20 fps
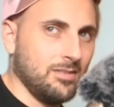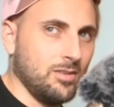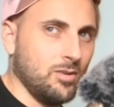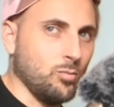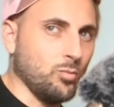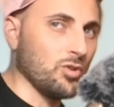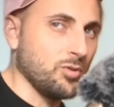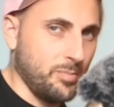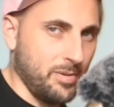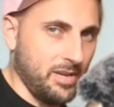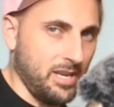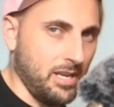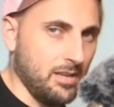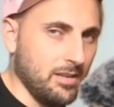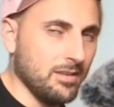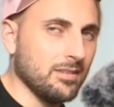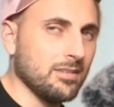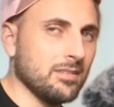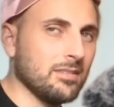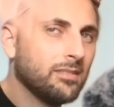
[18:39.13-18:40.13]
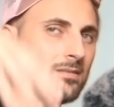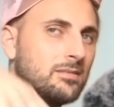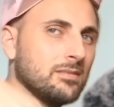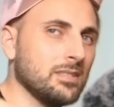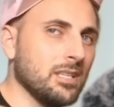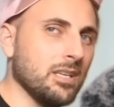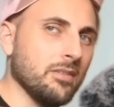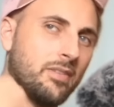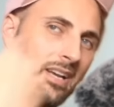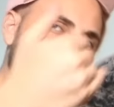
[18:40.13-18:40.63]
would be
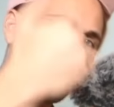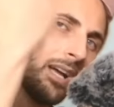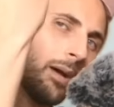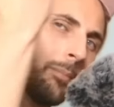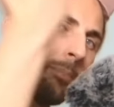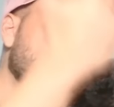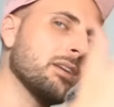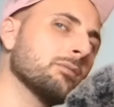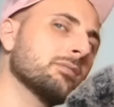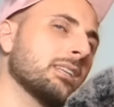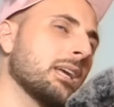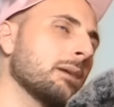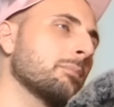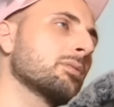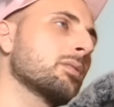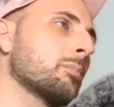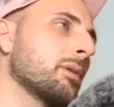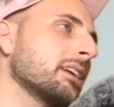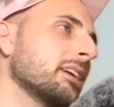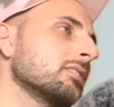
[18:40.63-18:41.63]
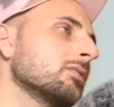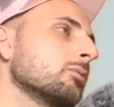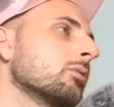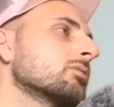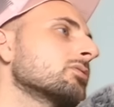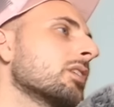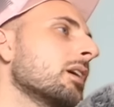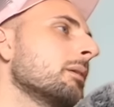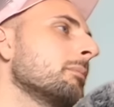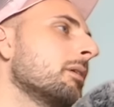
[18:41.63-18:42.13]
if XRP was able to break the
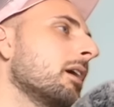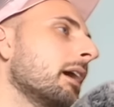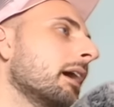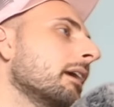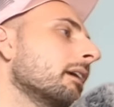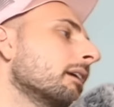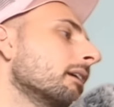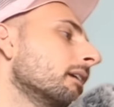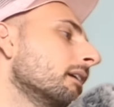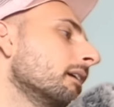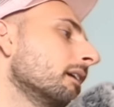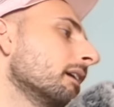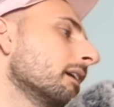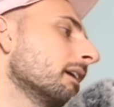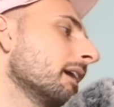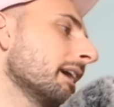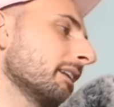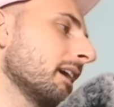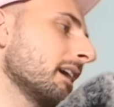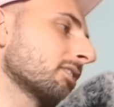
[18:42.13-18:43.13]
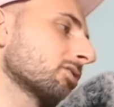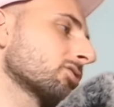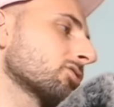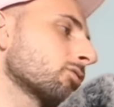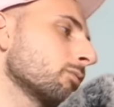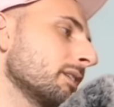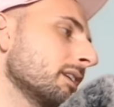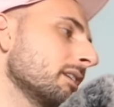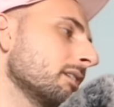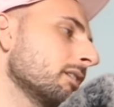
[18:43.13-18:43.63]
all-time high and
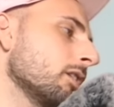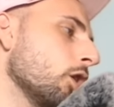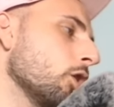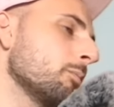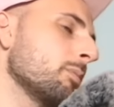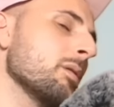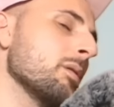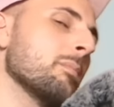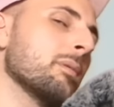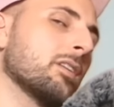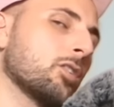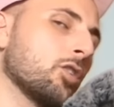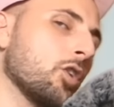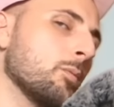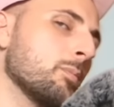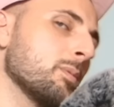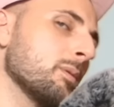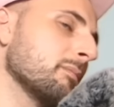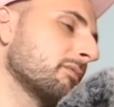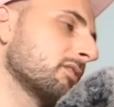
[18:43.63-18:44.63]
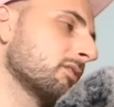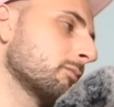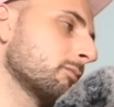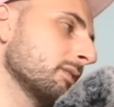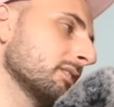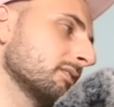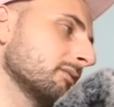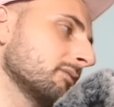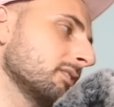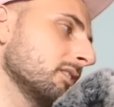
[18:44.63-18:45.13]
usher in hopium and copium for the
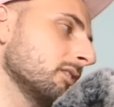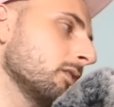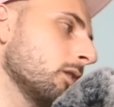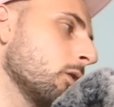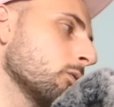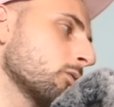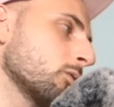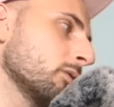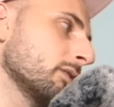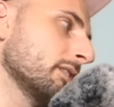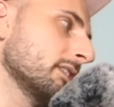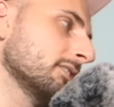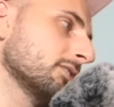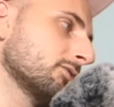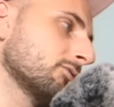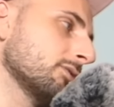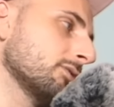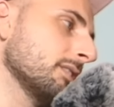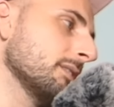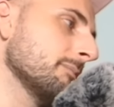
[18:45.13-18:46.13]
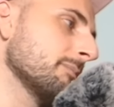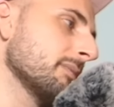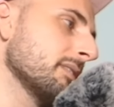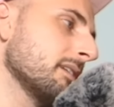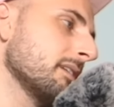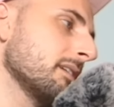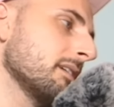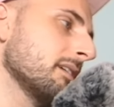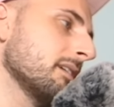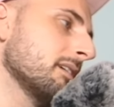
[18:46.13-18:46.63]
rest of the altcoin industry,
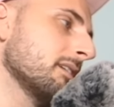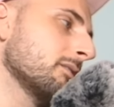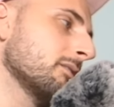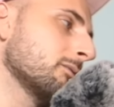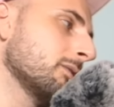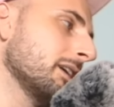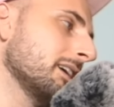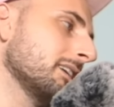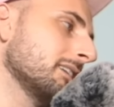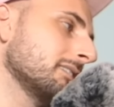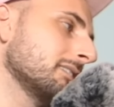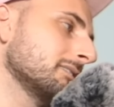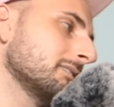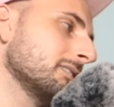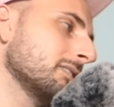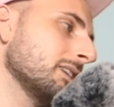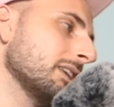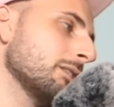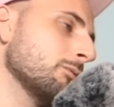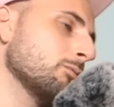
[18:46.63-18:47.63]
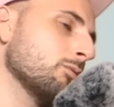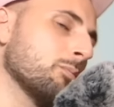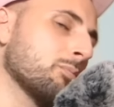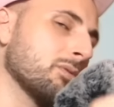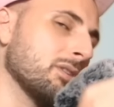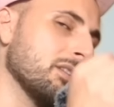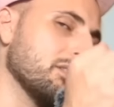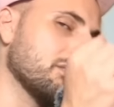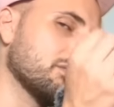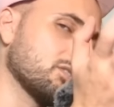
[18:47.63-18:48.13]
right? It will
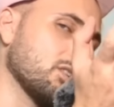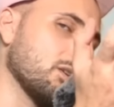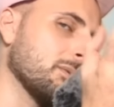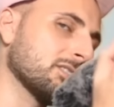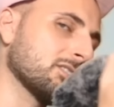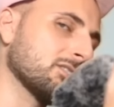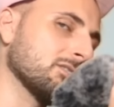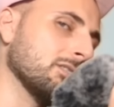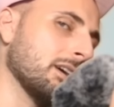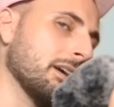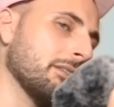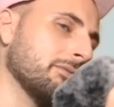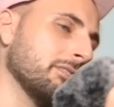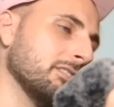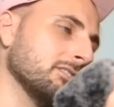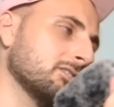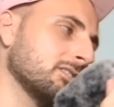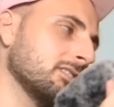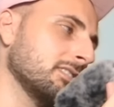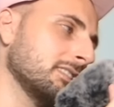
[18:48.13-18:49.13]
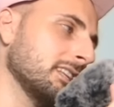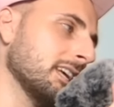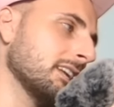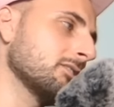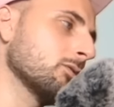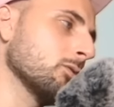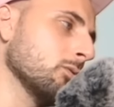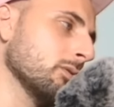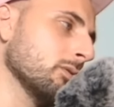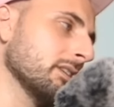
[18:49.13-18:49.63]
breathe so much life into the
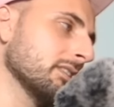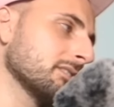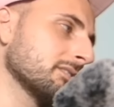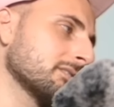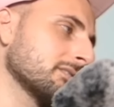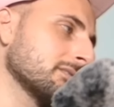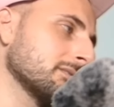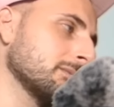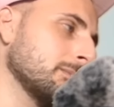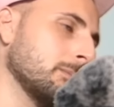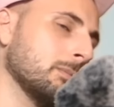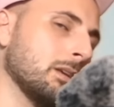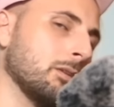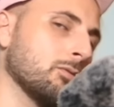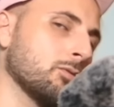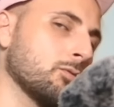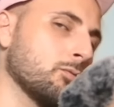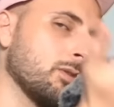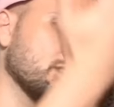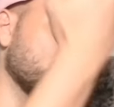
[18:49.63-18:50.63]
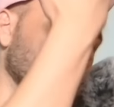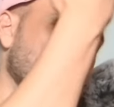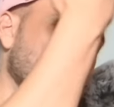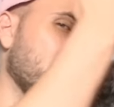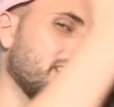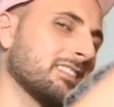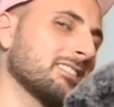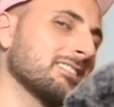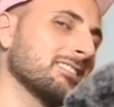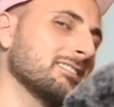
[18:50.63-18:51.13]
dead coins that would
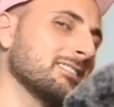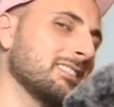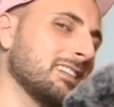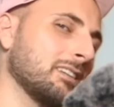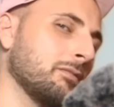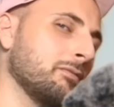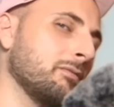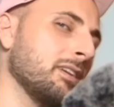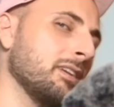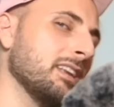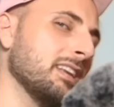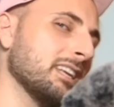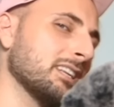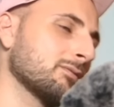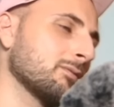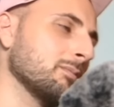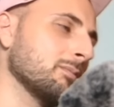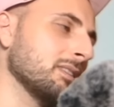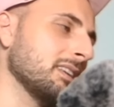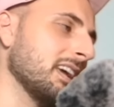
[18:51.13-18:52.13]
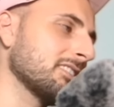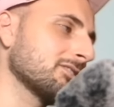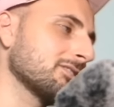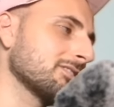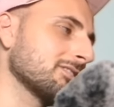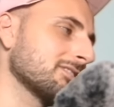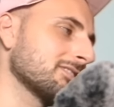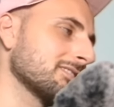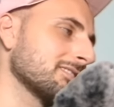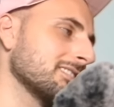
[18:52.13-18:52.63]
resurrect like a phoenix from the
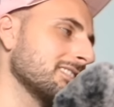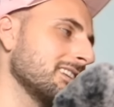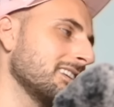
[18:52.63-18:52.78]
ashes.